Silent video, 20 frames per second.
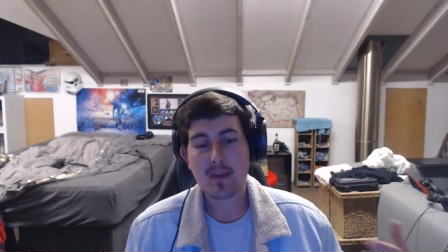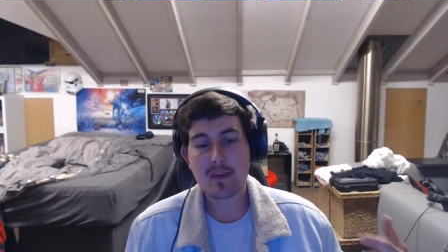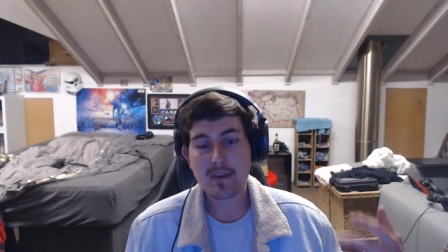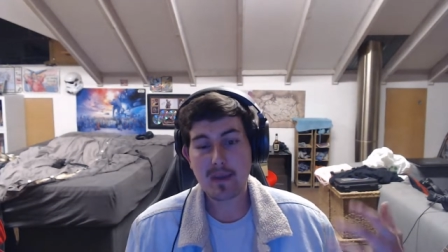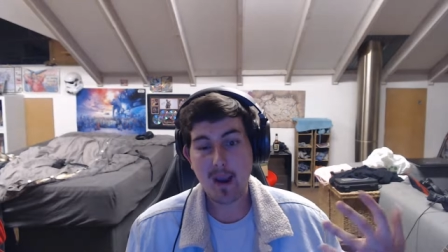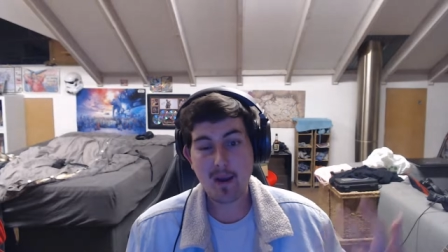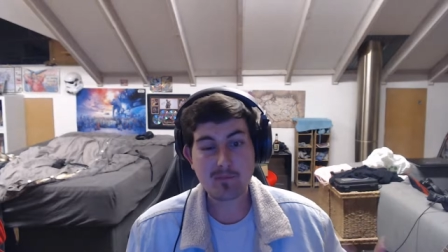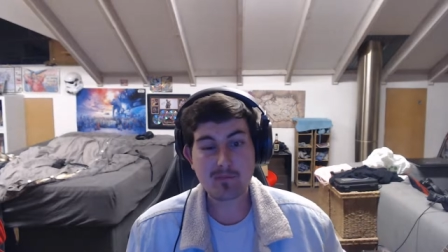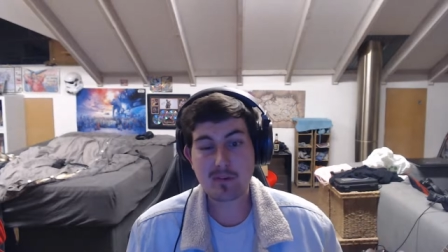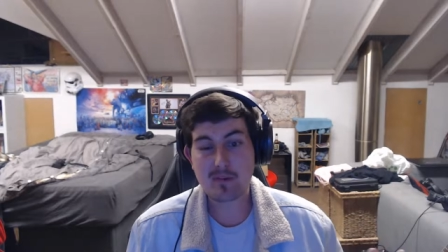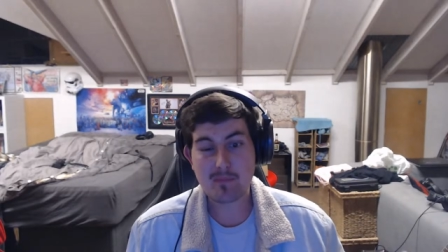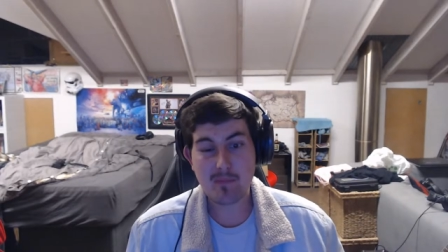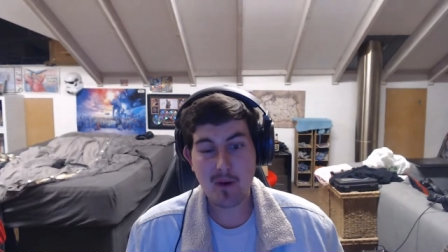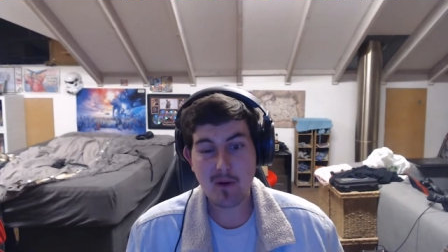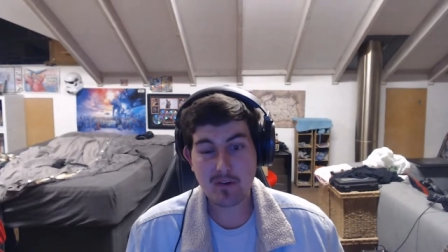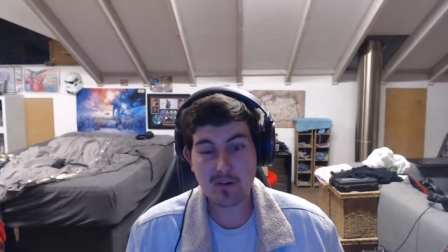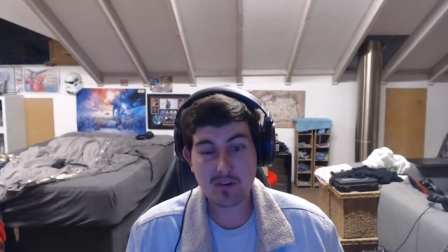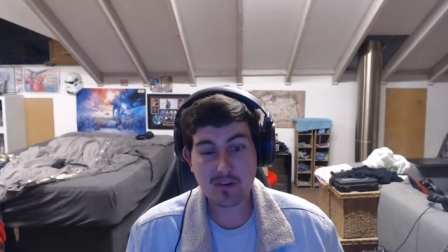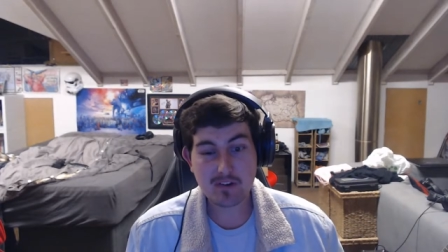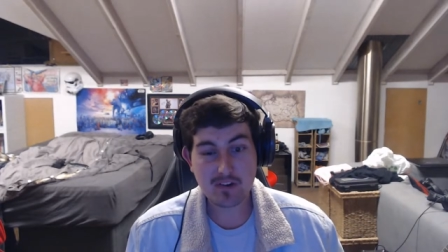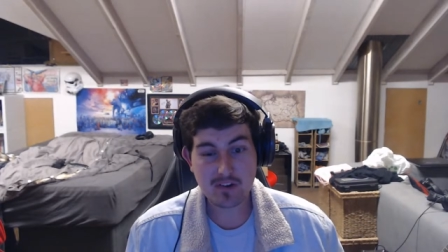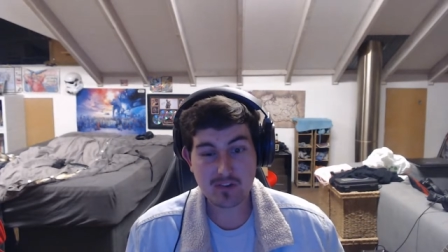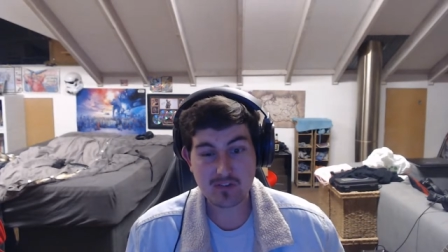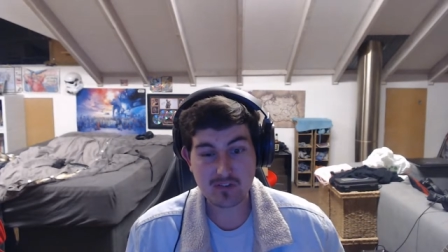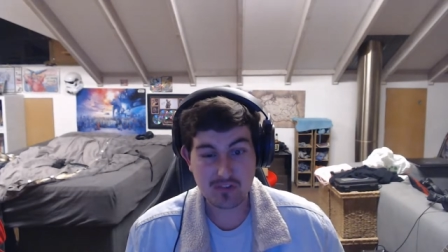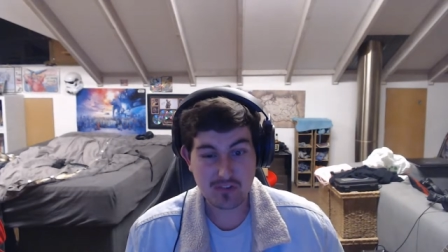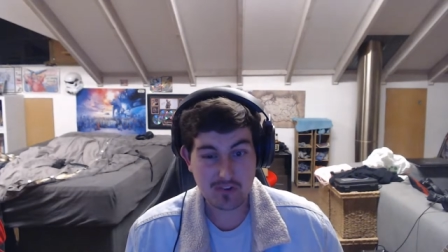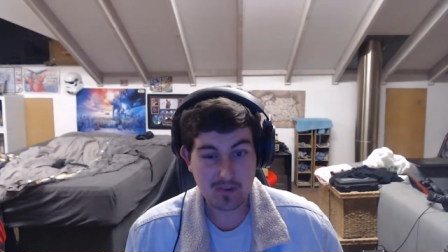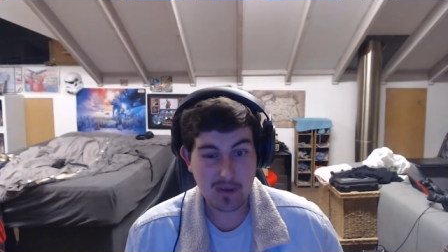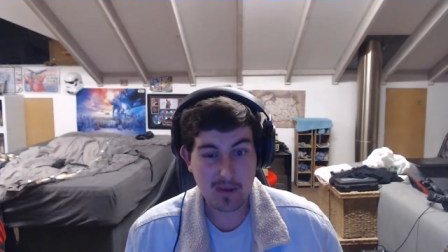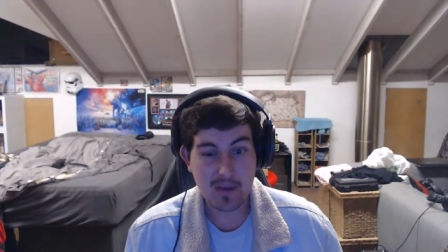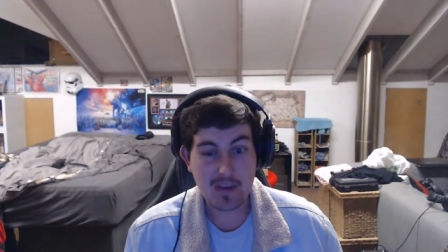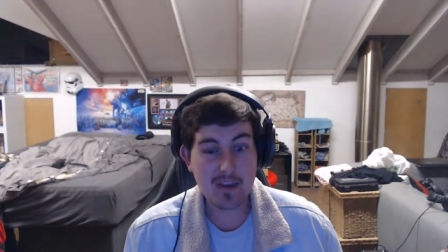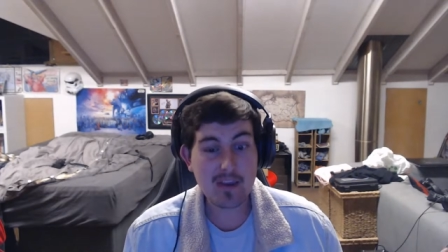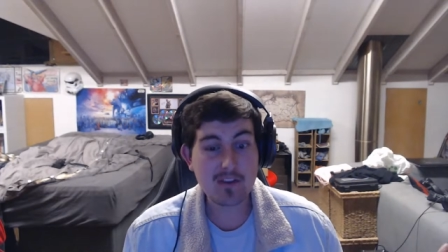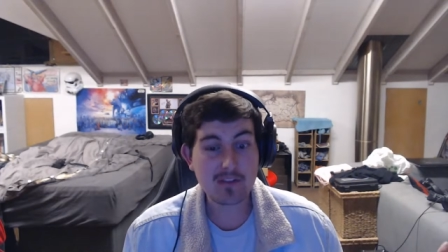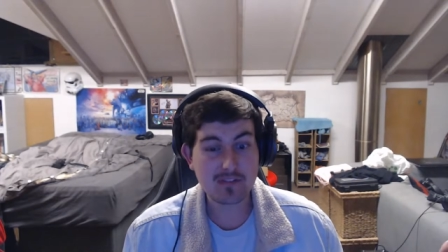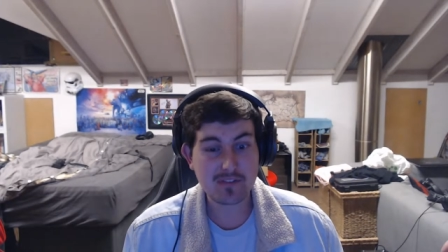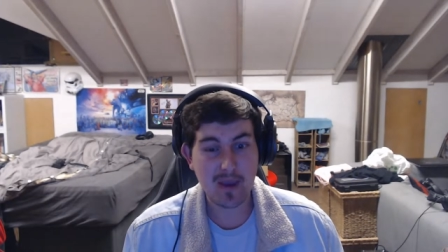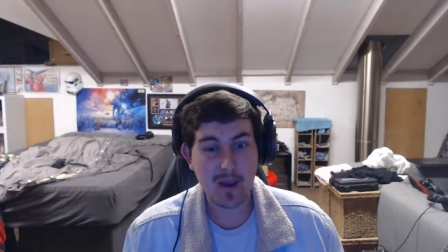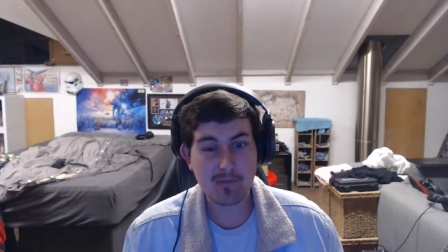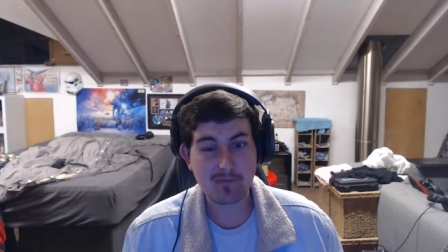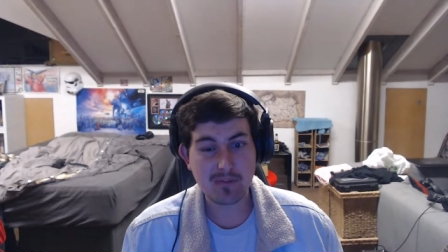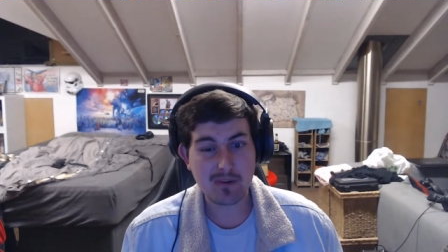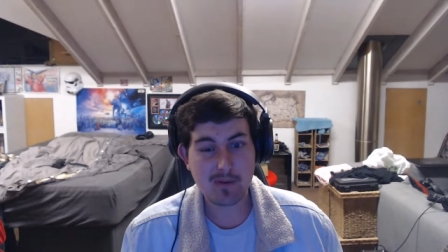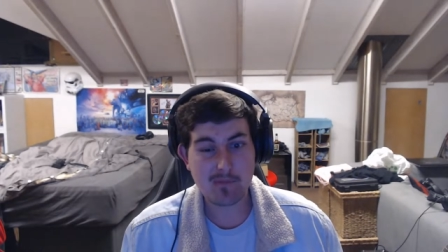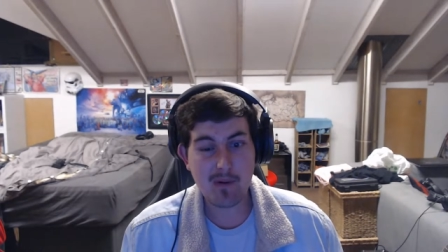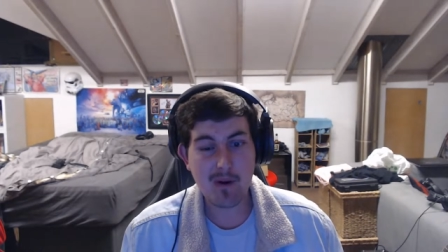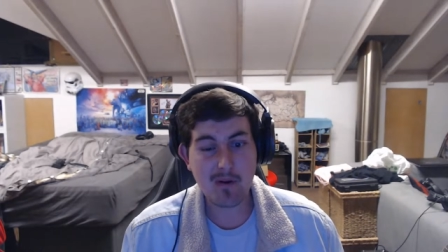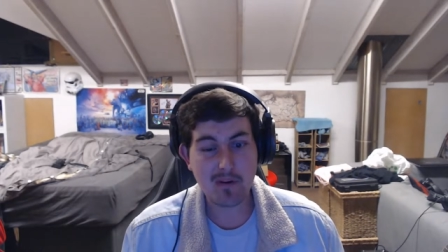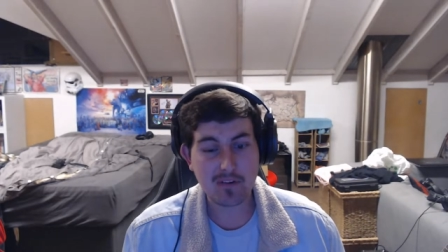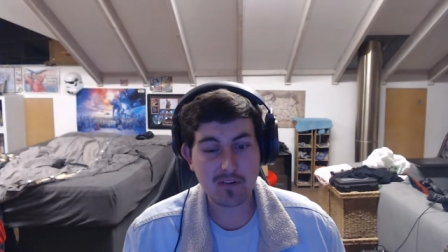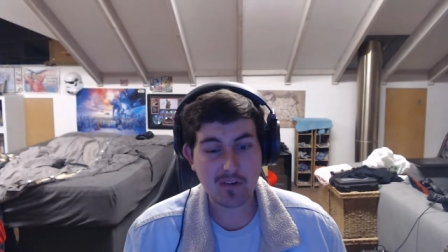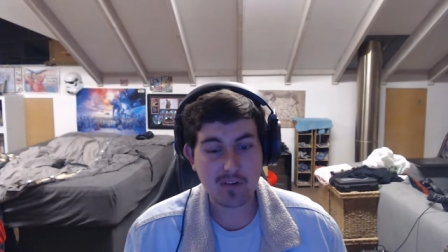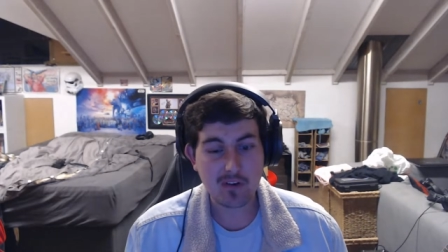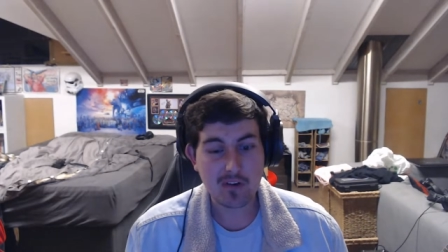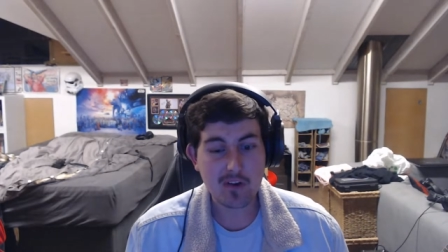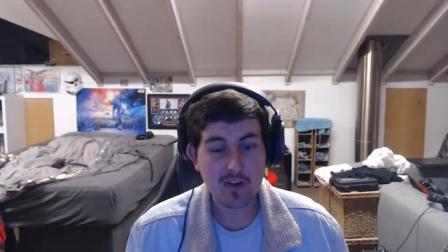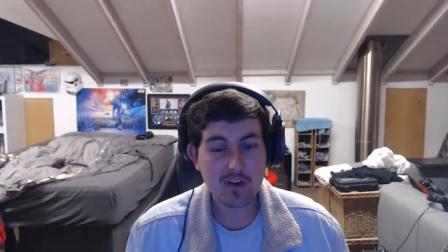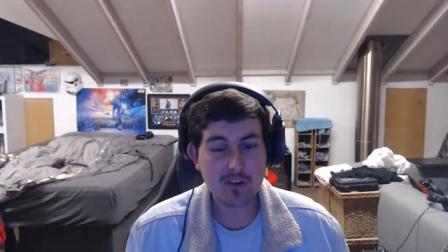Captain America, because he is Captain America.